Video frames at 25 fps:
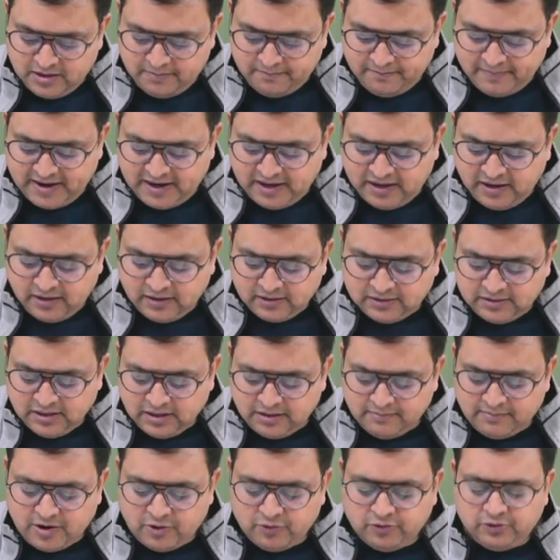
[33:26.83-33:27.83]
by the
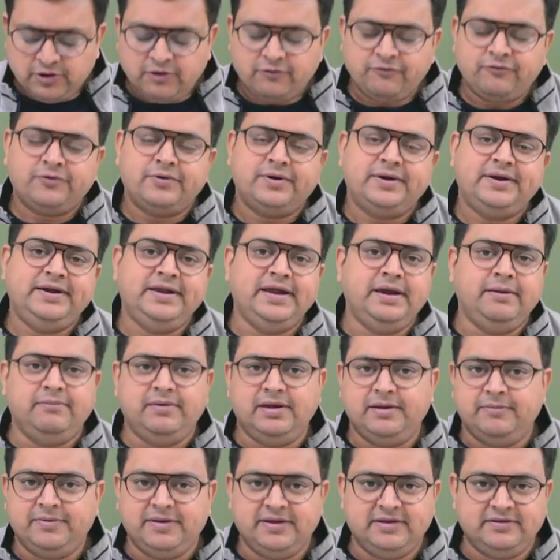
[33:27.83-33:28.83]
amount of deemed
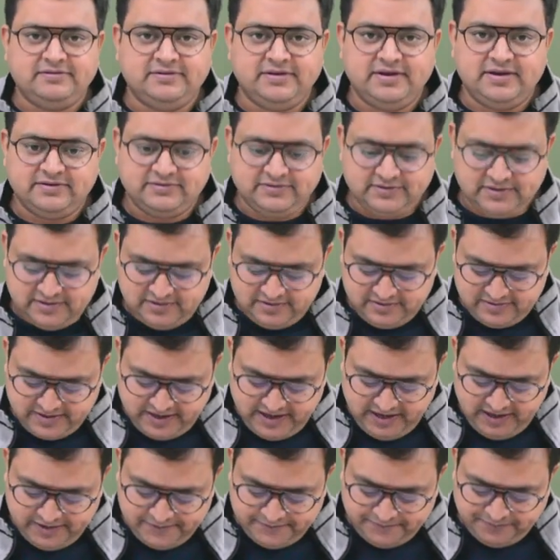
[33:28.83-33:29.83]
depreciation,
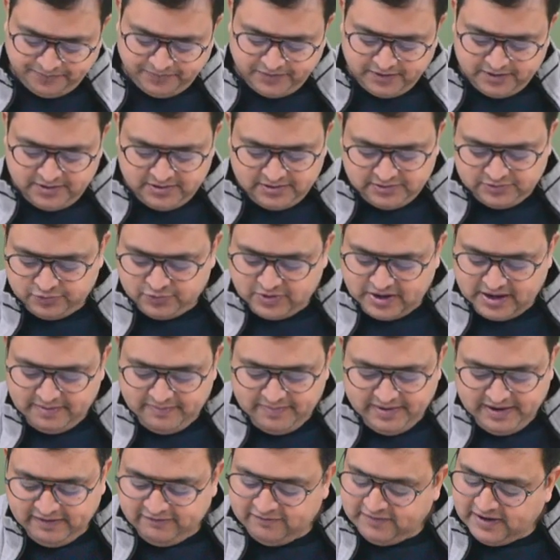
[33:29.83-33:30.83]
right? So I
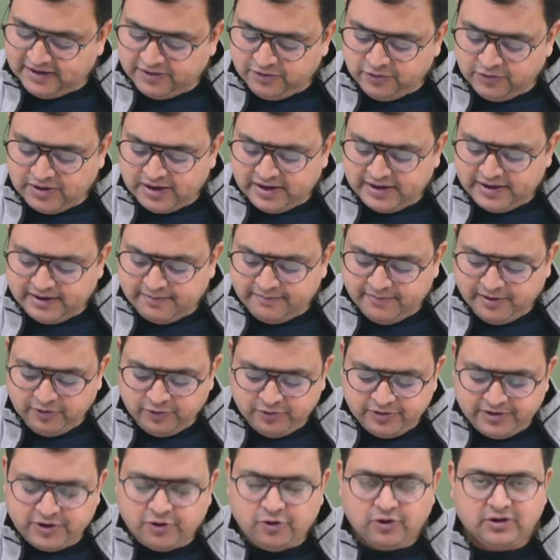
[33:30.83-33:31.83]
believe that you are able
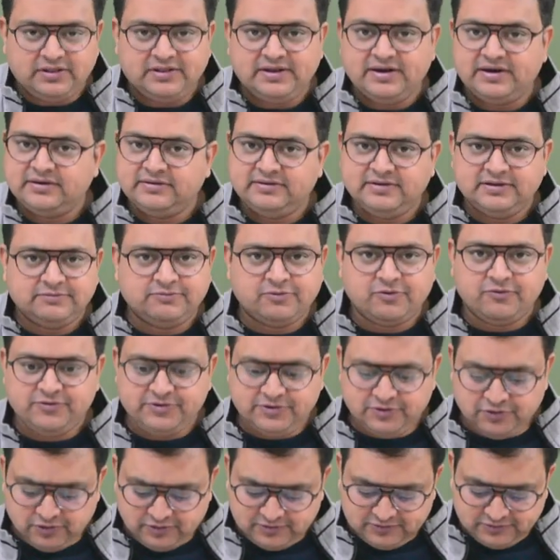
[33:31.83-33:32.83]
to recall that this
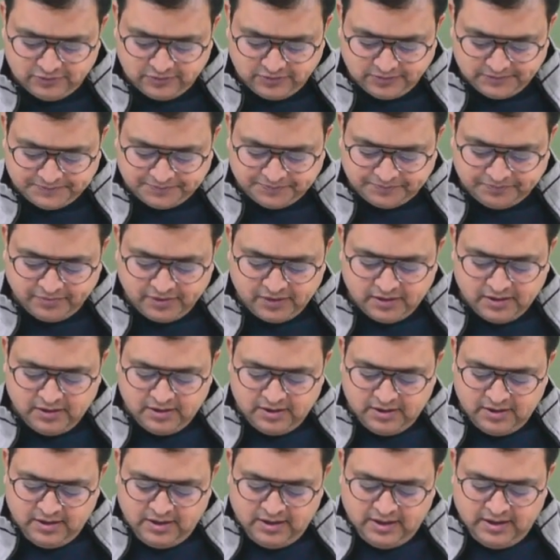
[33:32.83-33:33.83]
provision also.
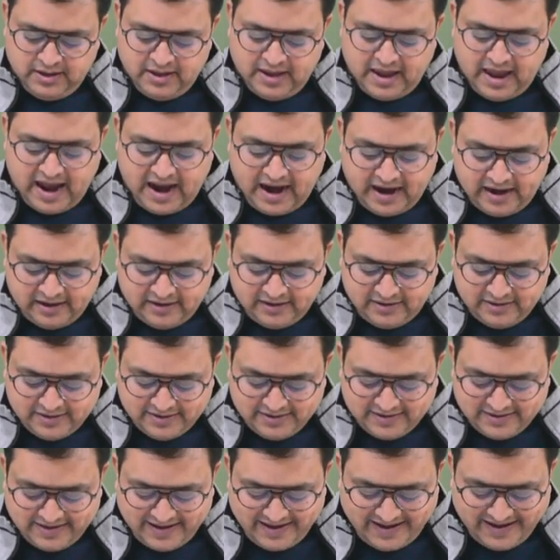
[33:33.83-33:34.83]

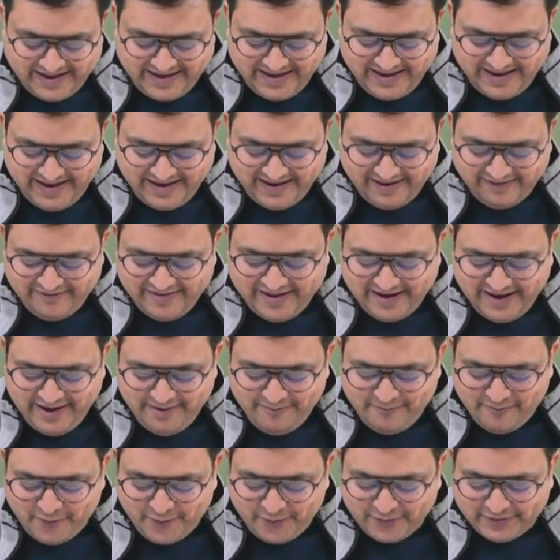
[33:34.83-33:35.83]
And again, a very
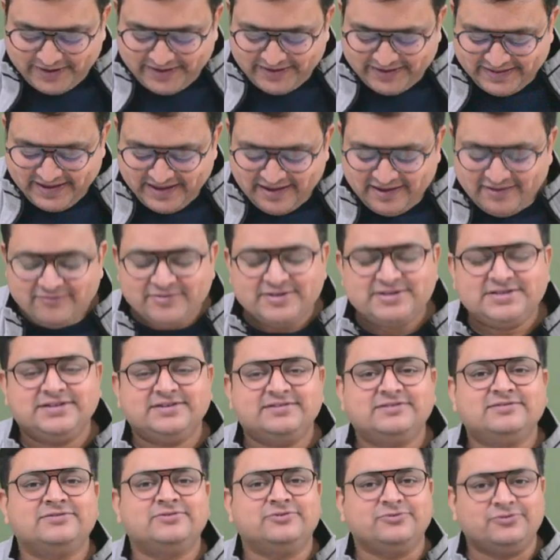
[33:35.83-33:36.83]
important thing, which
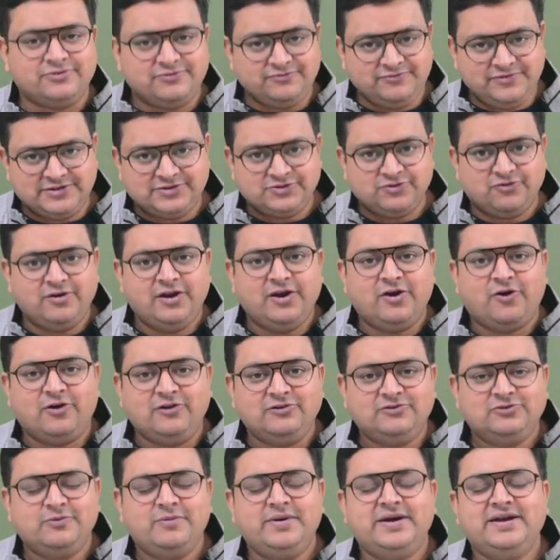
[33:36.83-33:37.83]
is which will
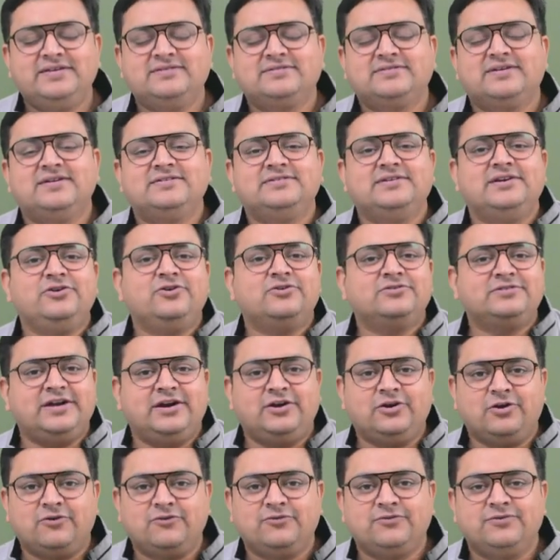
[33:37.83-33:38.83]
also be discussed in your
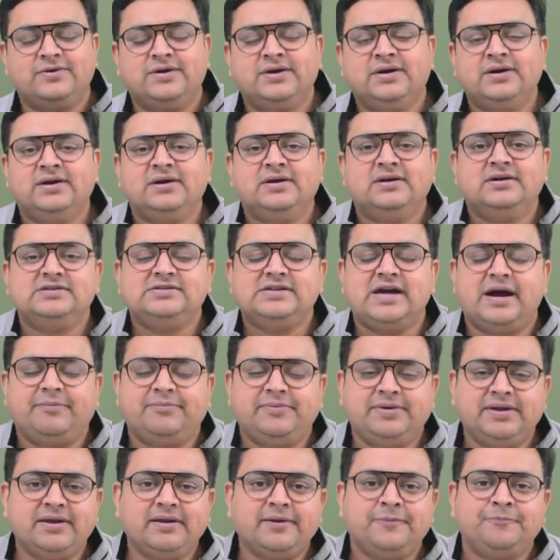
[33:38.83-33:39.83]
set of
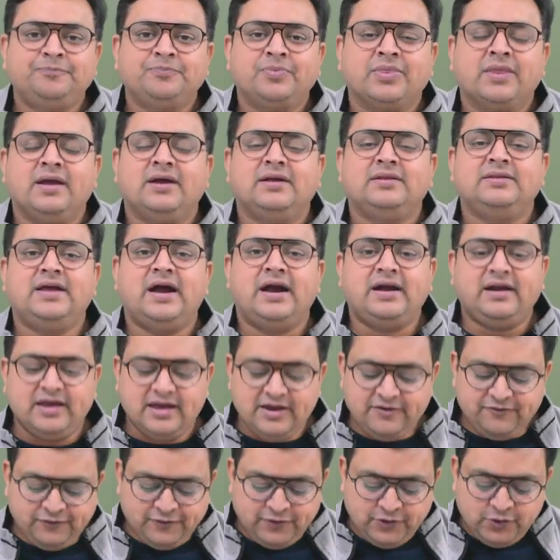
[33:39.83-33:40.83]
chapter, that
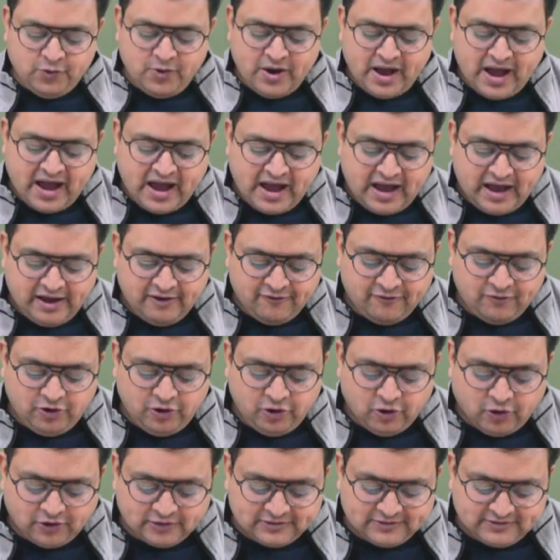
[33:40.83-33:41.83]
if you have
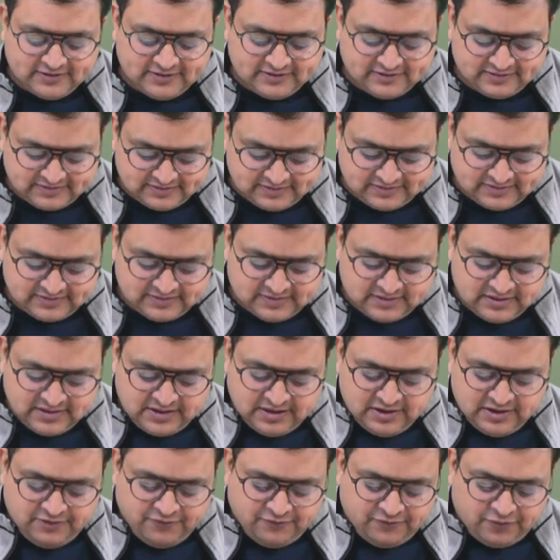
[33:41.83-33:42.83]
losses
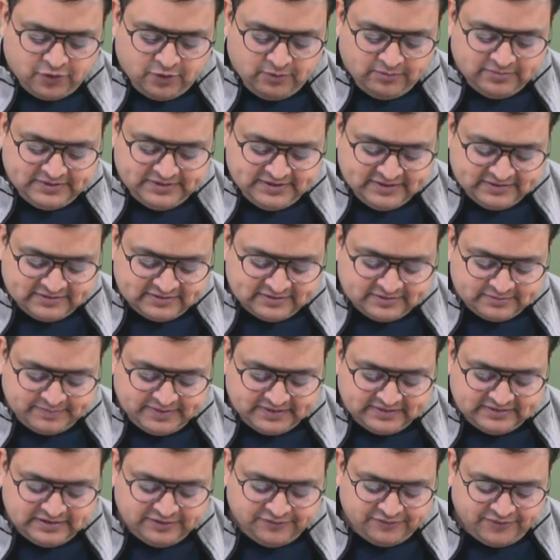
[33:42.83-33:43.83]
from this
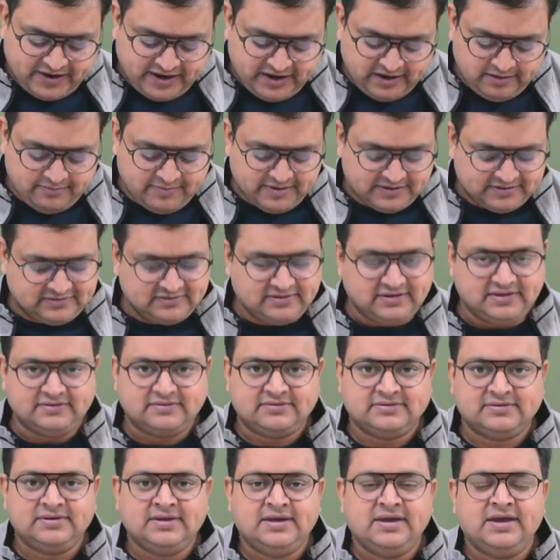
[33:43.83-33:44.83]
specified
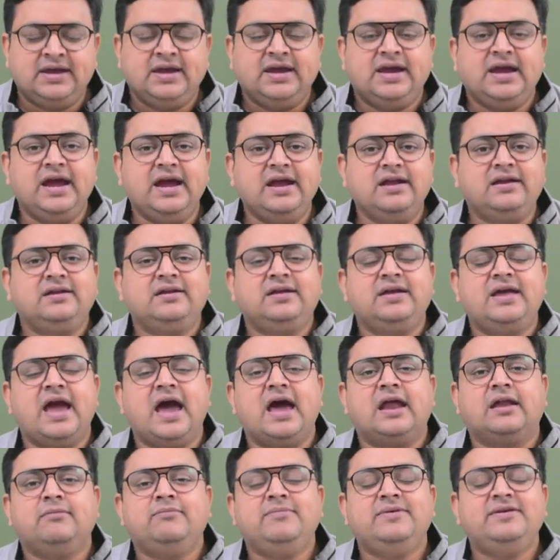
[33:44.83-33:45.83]
business, it
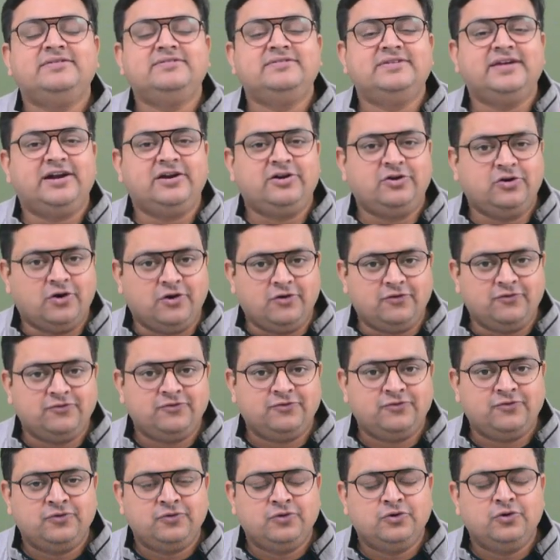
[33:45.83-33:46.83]
can be set
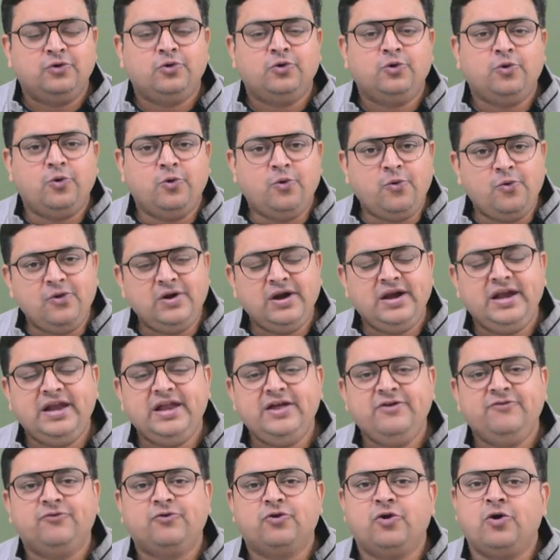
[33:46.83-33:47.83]
off
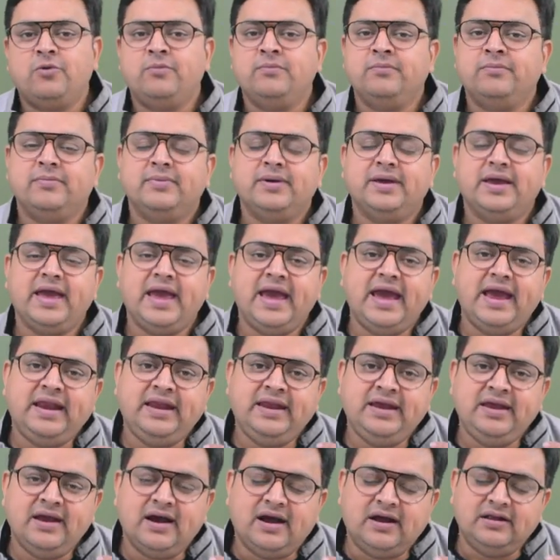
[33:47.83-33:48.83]
only from
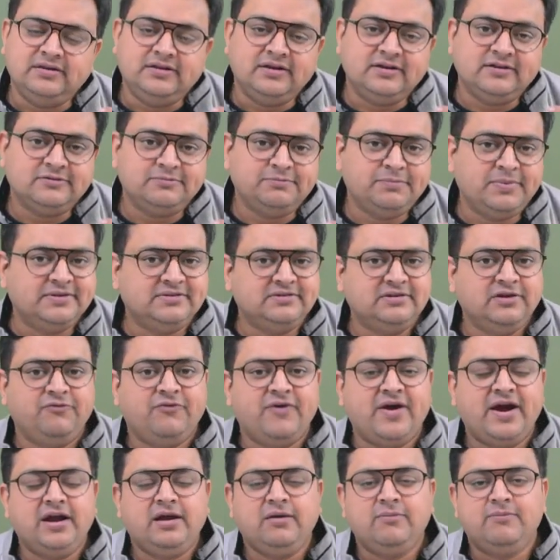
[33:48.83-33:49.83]
any other
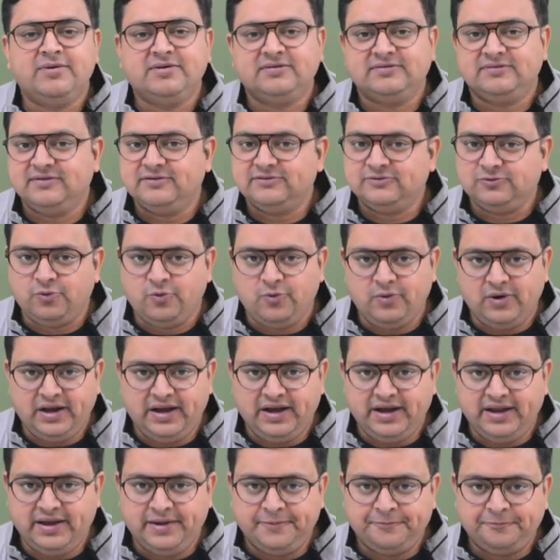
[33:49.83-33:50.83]
specified business
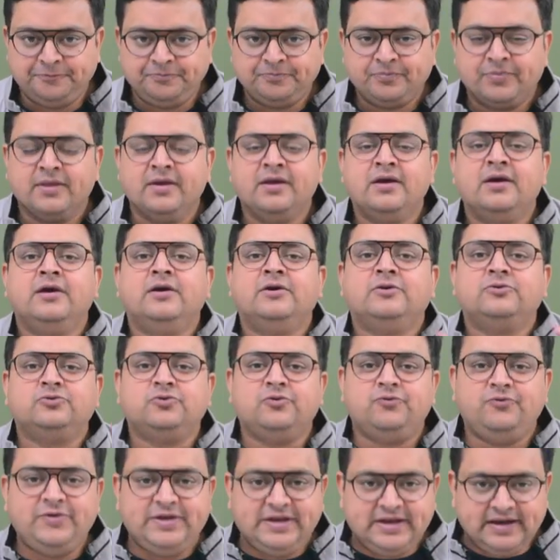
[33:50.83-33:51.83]
only.
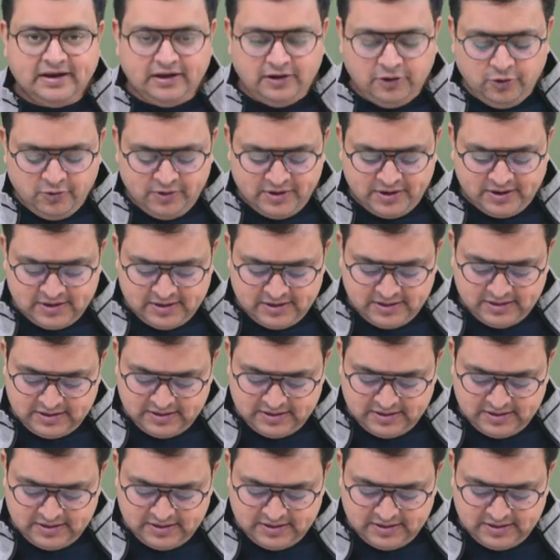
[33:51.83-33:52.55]
So we can look